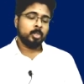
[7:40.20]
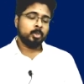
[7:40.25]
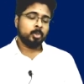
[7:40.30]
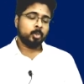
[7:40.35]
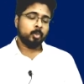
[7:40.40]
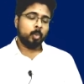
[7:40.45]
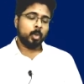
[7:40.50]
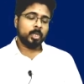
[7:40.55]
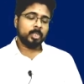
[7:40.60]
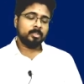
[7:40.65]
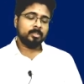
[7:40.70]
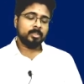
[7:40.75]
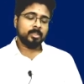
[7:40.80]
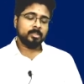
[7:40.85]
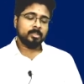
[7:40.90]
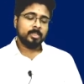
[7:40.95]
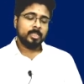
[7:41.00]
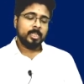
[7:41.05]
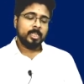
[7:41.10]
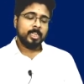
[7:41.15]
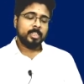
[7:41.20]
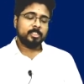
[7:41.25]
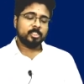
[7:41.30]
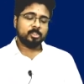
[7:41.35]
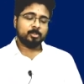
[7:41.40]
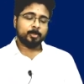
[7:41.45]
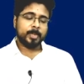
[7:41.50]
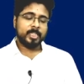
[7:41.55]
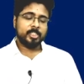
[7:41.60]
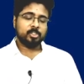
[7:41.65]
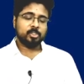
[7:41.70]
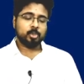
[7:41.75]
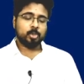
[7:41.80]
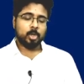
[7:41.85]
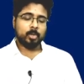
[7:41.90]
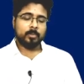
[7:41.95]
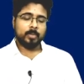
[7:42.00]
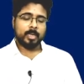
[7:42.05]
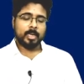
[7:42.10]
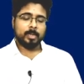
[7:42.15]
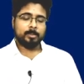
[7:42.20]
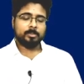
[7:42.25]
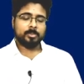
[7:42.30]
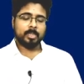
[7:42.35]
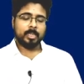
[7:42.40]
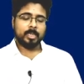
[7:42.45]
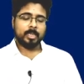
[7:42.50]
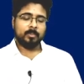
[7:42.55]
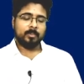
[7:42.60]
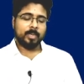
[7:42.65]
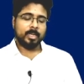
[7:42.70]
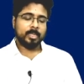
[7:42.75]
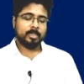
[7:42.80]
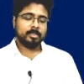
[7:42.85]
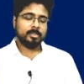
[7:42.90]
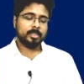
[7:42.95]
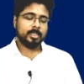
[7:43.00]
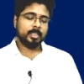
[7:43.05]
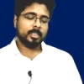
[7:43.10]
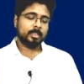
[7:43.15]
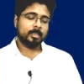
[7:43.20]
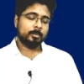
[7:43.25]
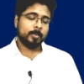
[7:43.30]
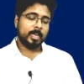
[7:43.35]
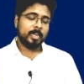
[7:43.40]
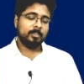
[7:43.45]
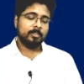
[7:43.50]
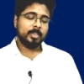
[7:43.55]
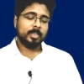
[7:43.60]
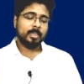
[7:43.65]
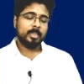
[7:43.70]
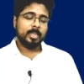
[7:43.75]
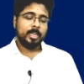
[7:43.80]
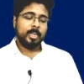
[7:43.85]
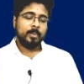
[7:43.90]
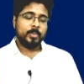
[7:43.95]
So what is this? It's a spy and stalkware apps like virus and other malware